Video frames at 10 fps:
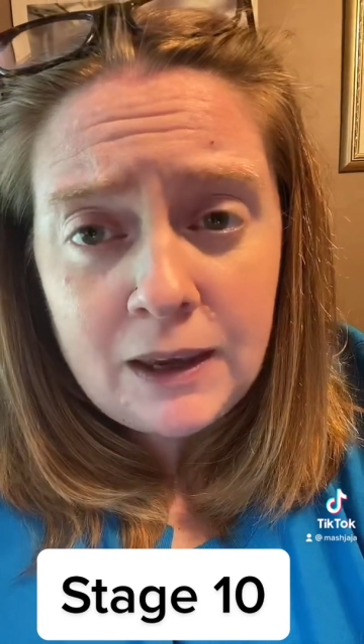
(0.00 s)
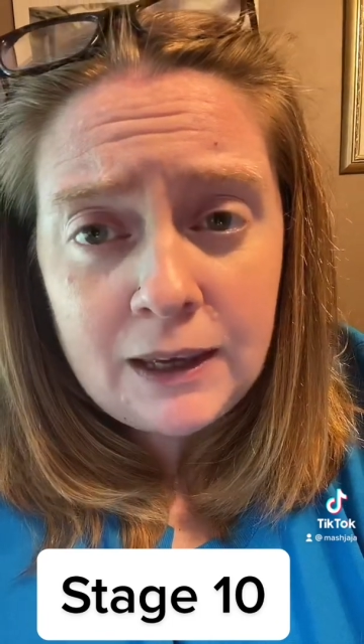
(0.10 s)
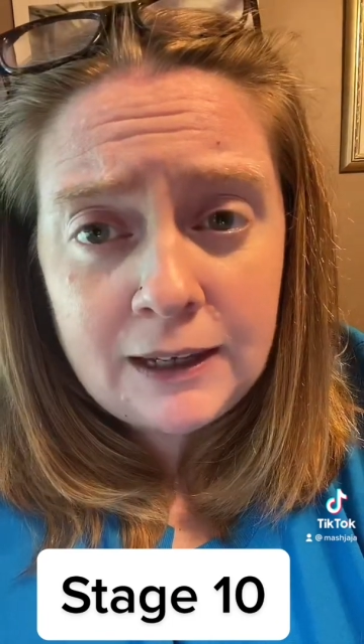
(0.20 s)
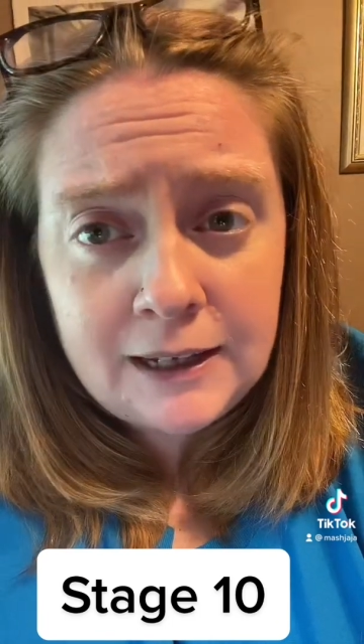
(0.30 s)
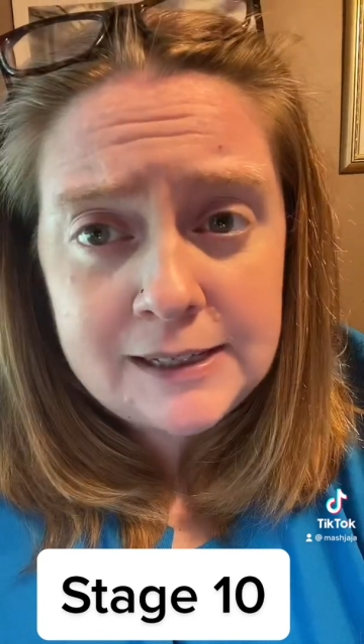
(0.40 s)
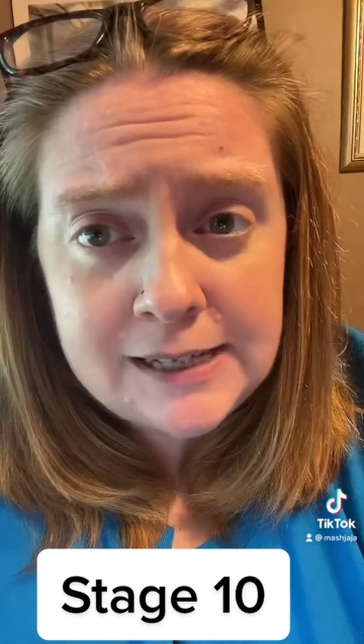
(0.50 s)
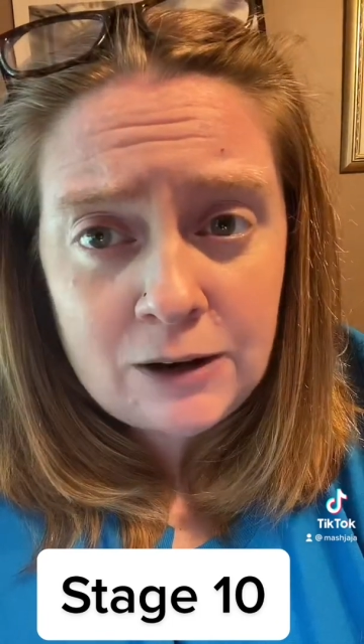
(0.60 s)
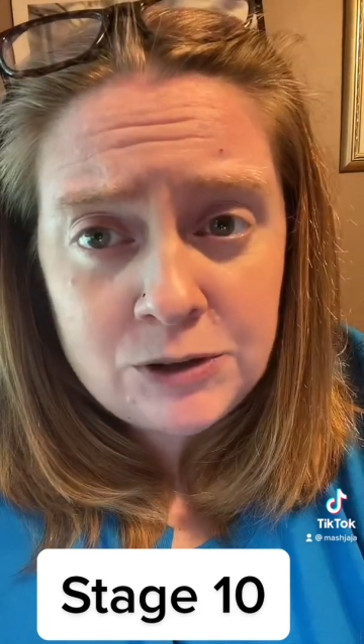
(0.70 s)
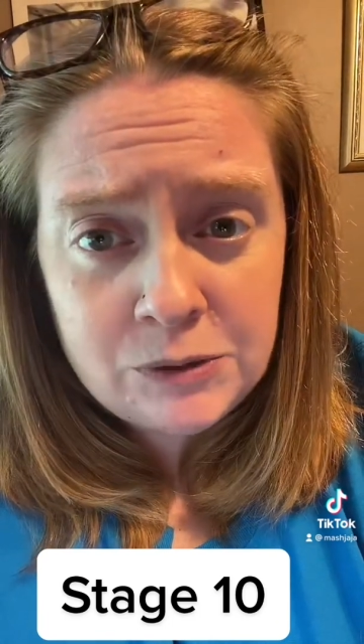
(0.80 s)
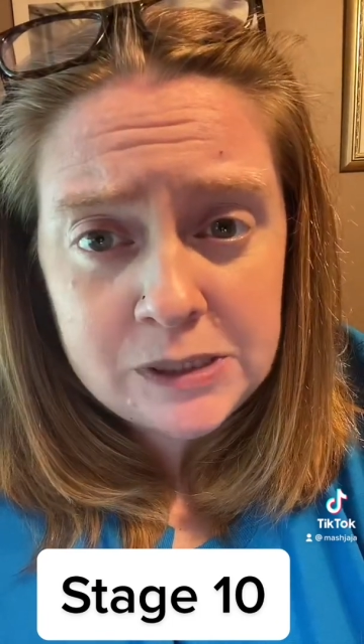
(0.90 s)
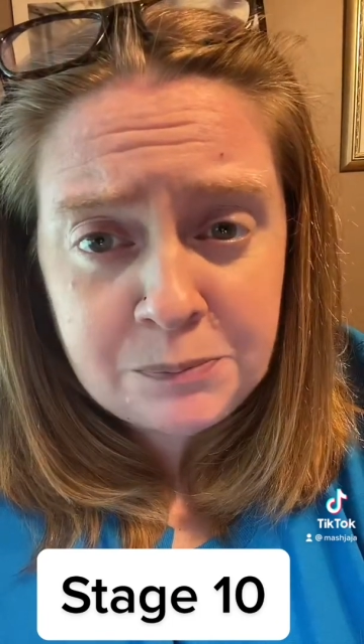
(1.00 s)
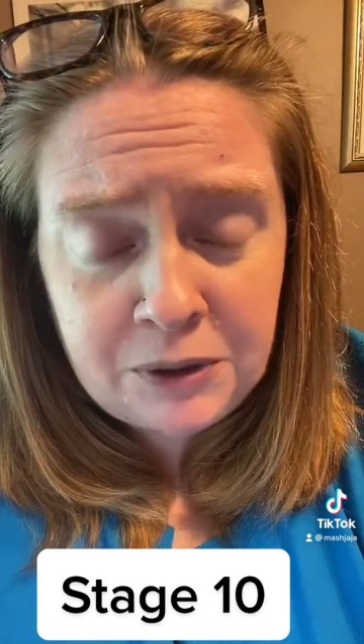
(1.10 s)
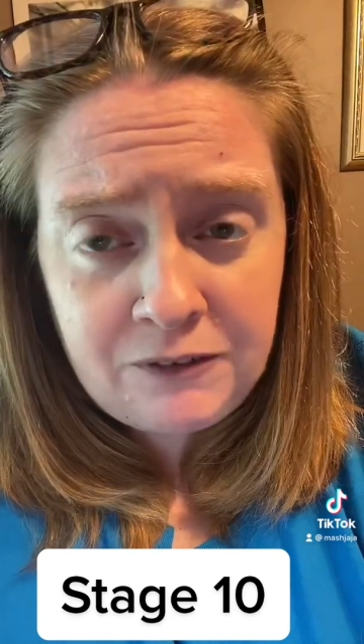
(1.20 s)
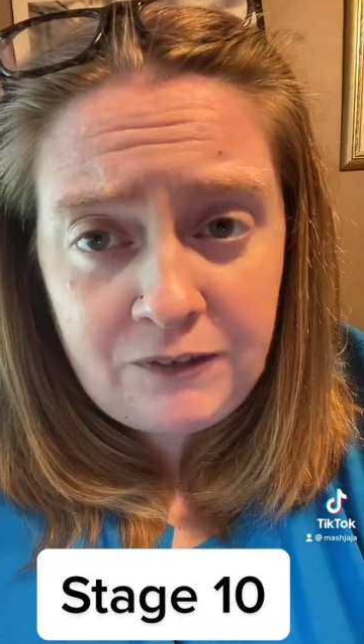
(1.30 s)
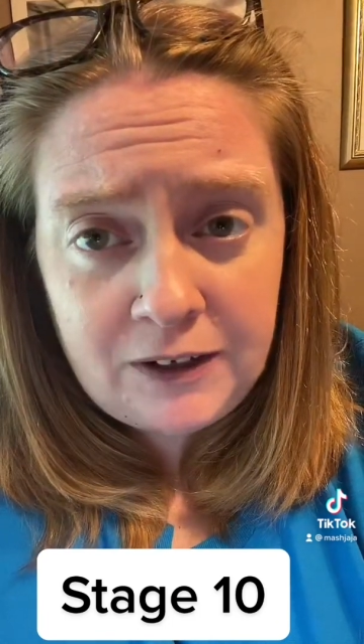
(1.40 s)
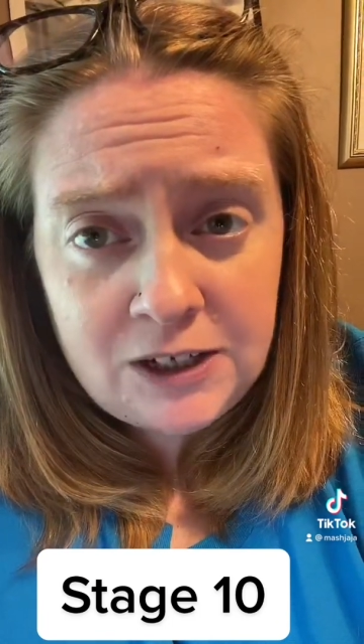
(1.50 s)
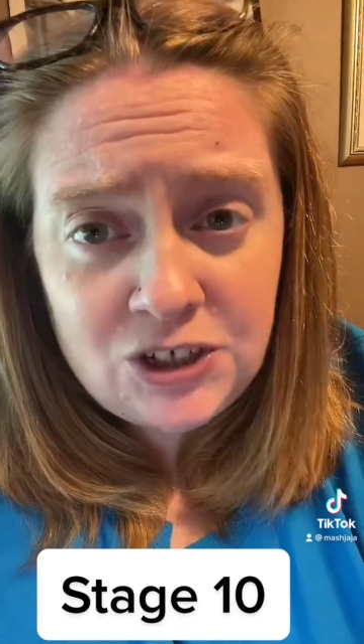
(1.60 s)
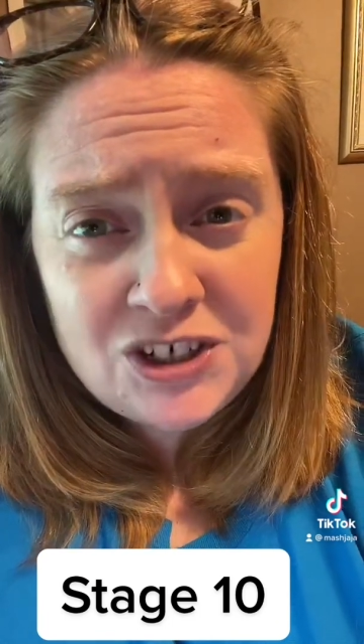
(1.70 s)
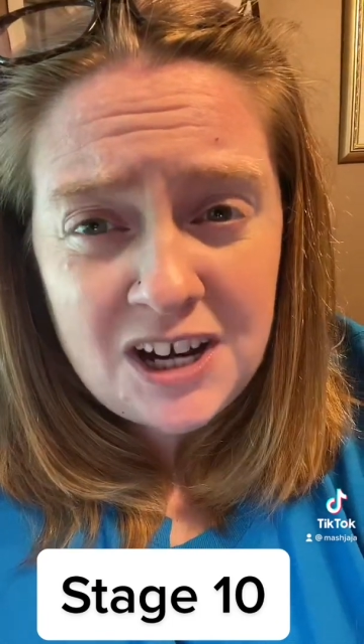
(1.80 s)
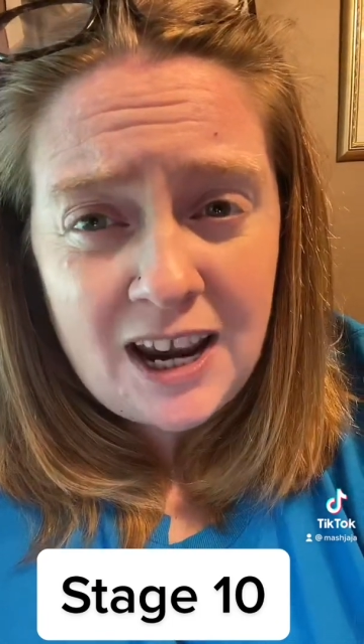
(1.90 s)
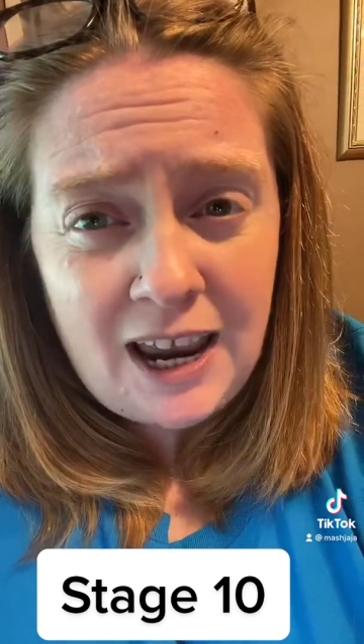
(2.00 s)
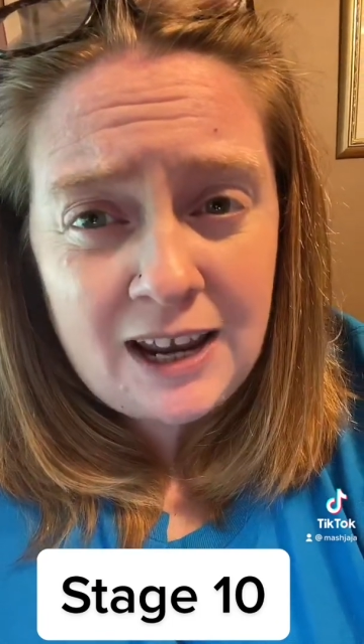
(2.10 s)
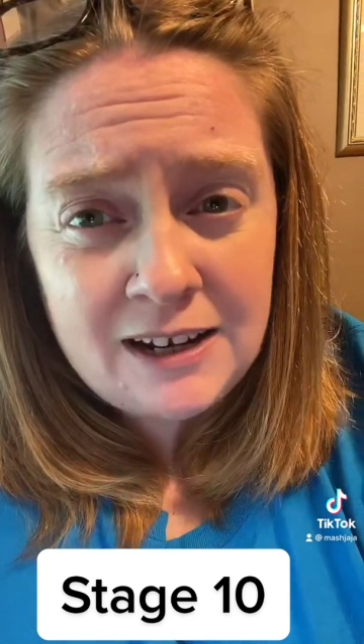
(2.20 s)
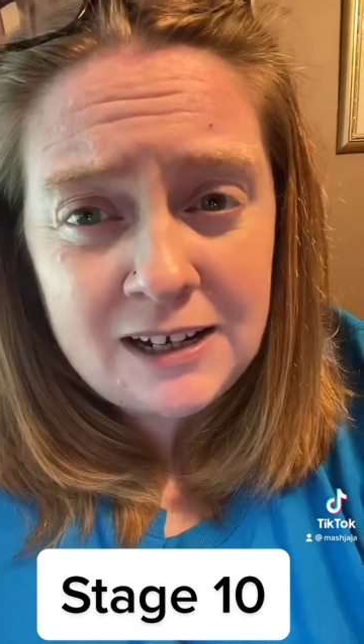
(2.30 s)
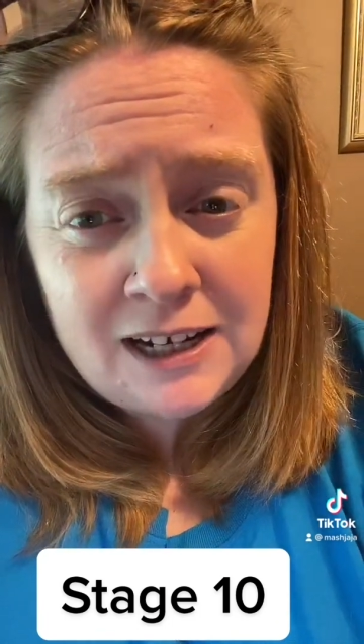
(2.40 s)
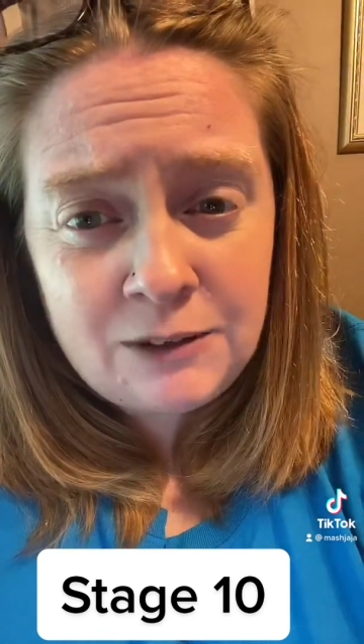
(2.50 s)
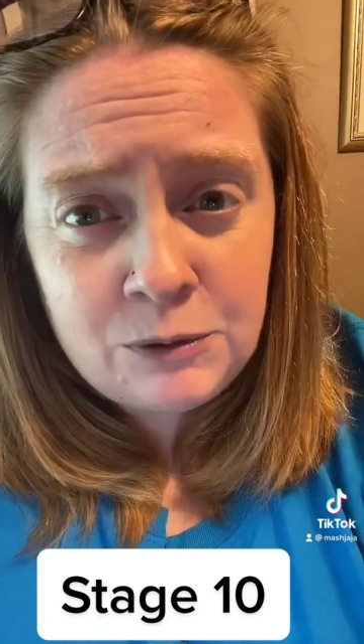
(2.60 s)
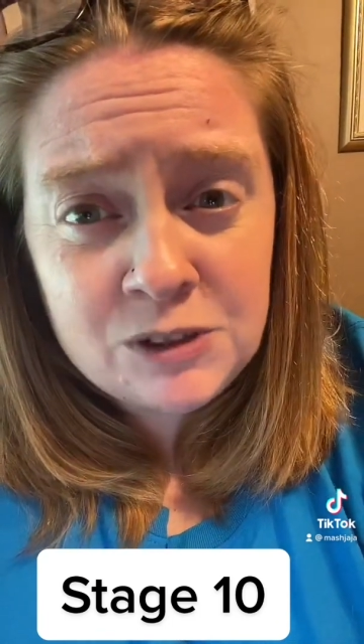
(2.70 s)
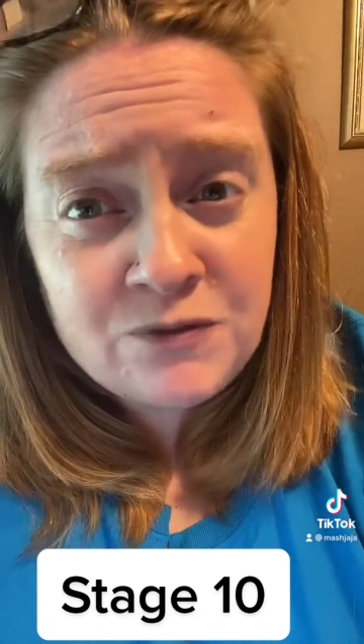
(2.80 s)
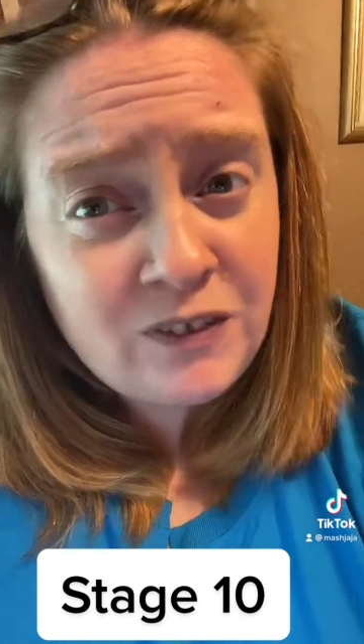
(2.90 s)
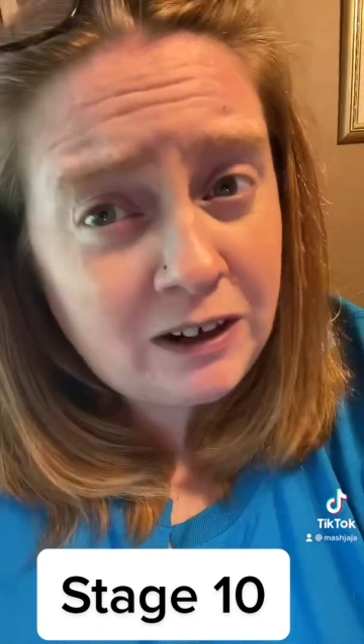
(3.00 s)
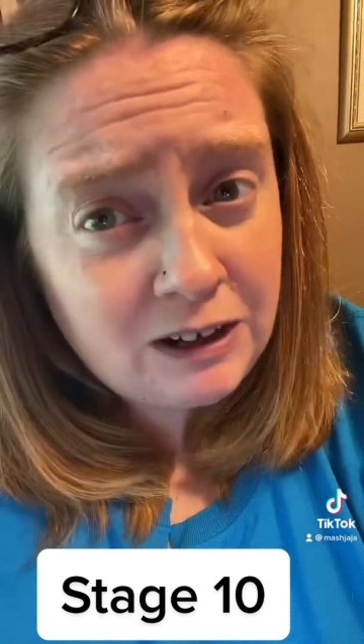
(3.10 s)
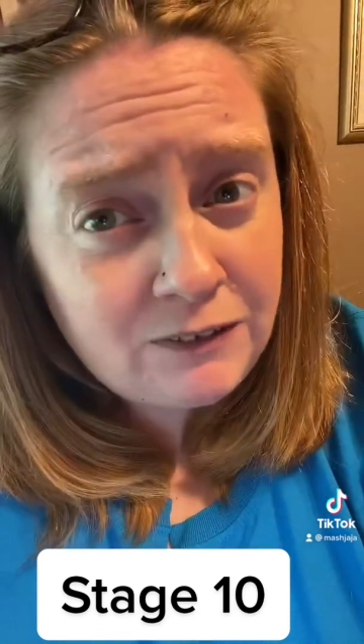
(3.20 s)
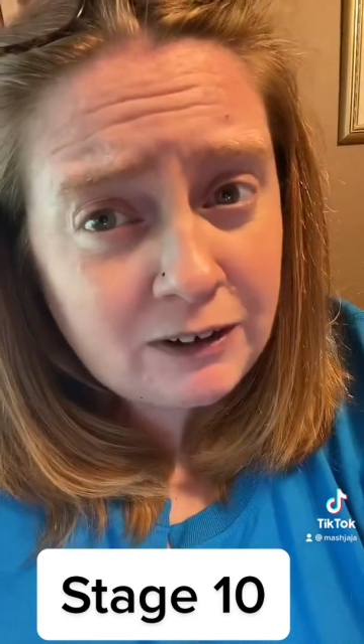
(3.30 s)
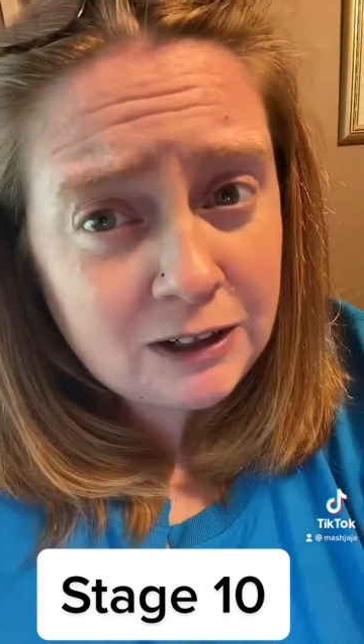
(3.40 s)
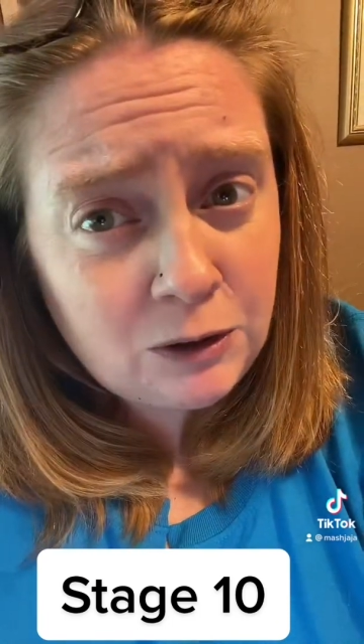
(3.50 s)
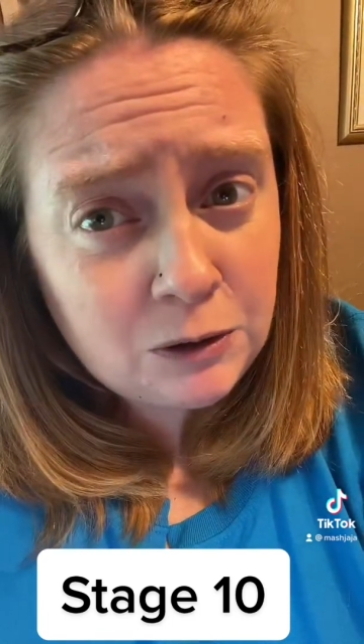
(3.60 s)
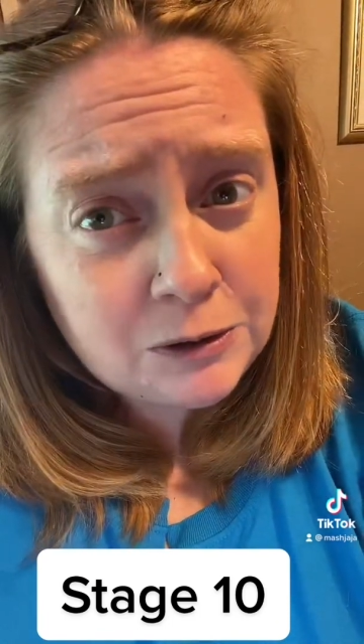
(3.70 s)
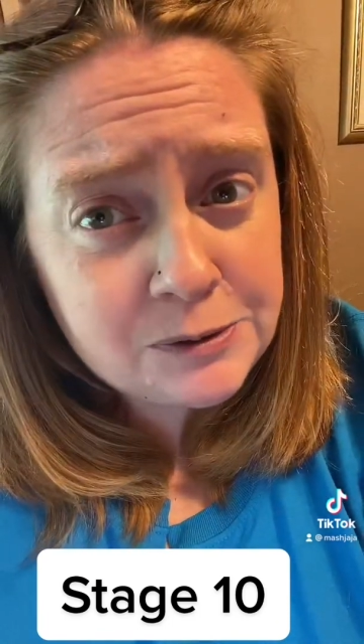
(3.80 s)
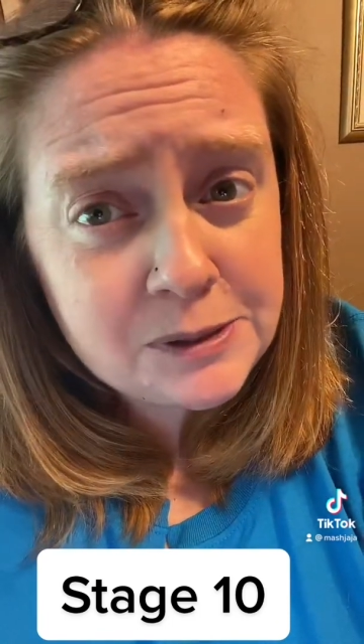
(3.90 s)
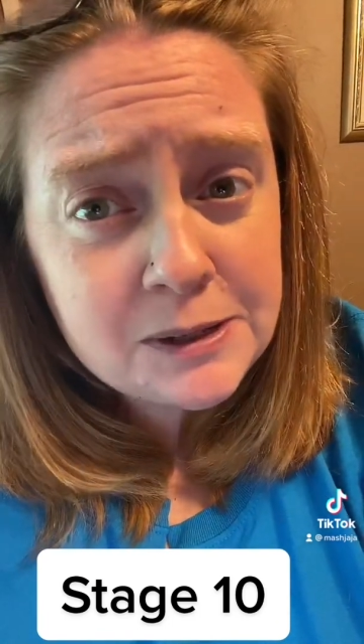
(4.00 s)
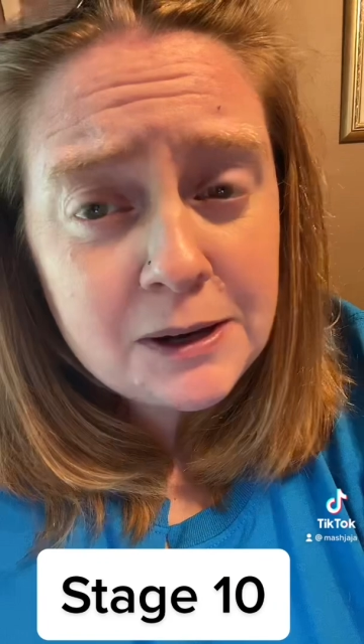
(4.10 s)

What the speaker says: It gets down to a sprint finish, and it was very, very close,